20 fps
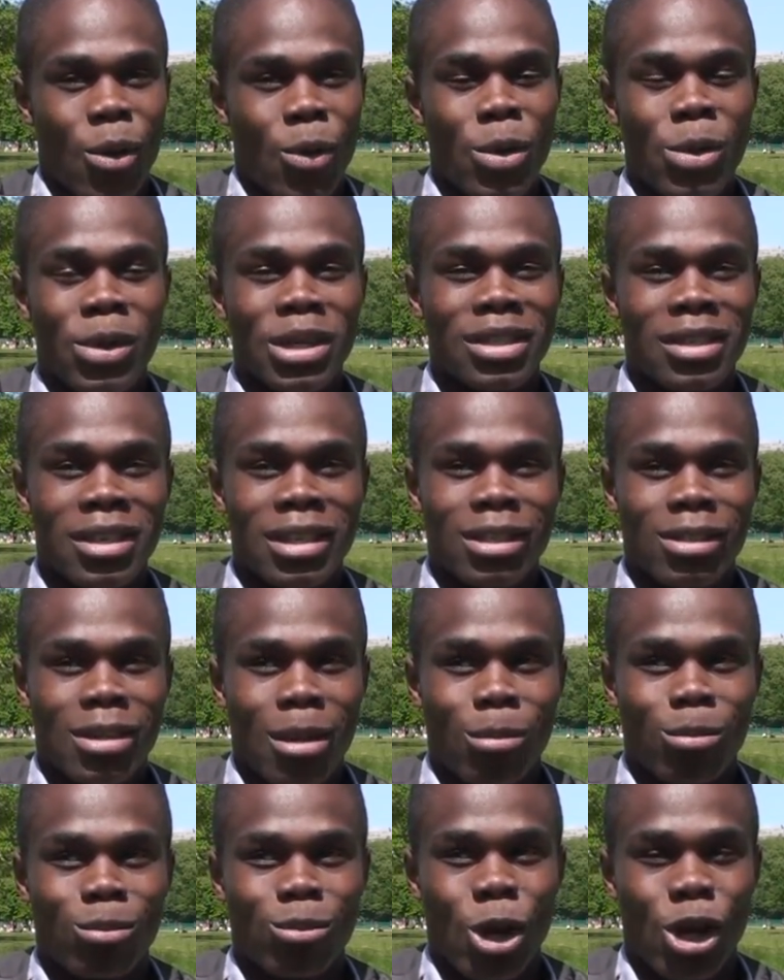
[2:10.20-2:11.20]
We were doing a
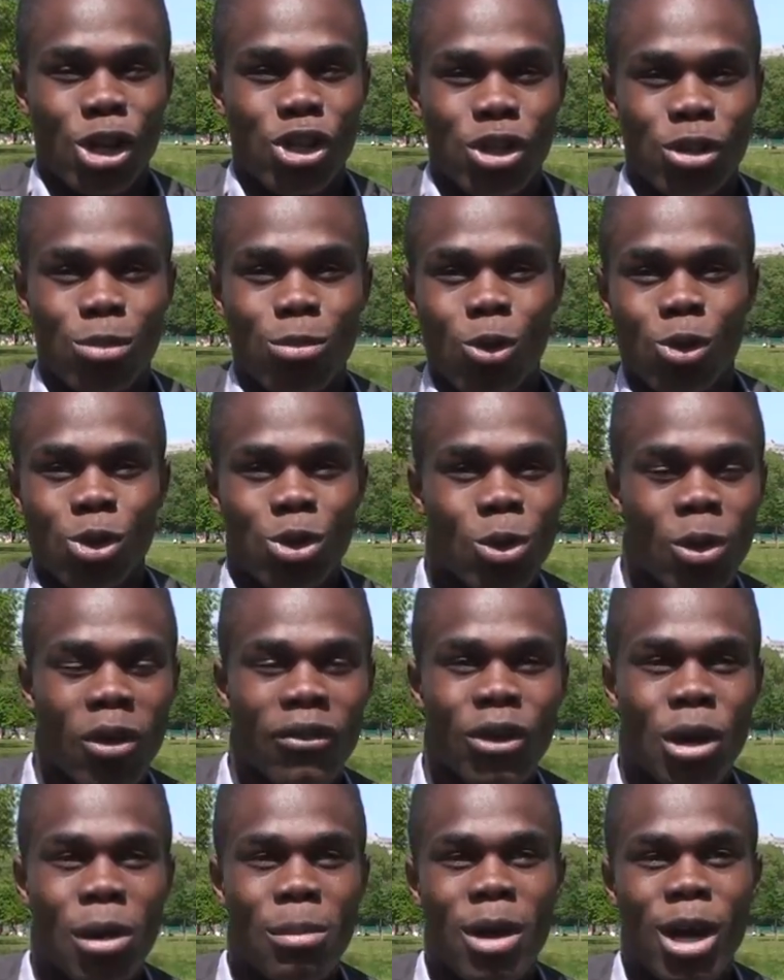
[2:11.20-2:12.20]
small sort
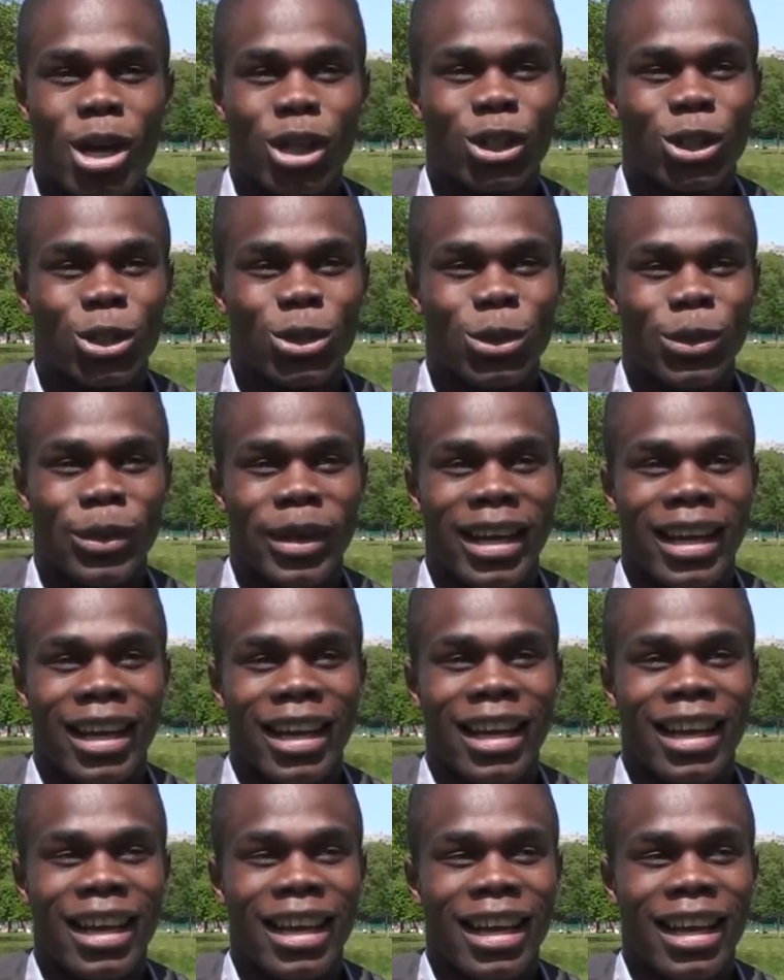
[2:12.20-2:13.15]
of commercial where